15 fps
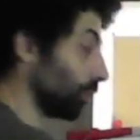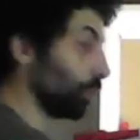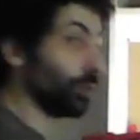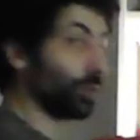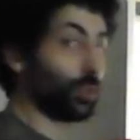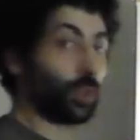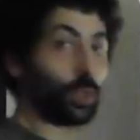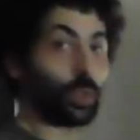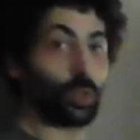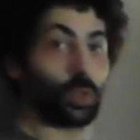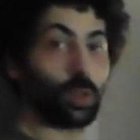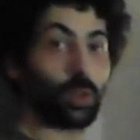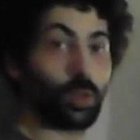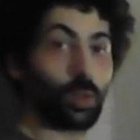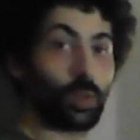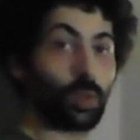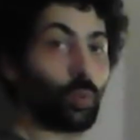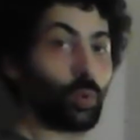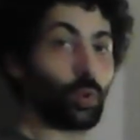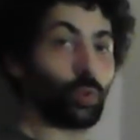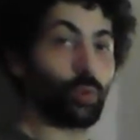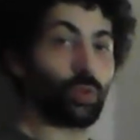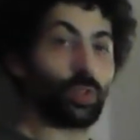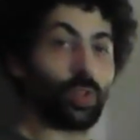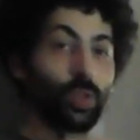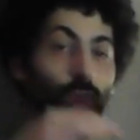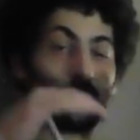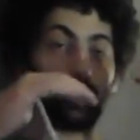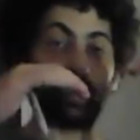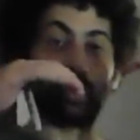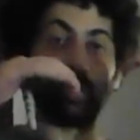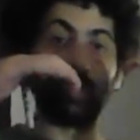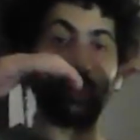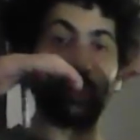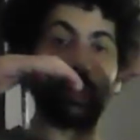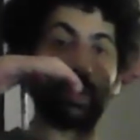do you see when you see 2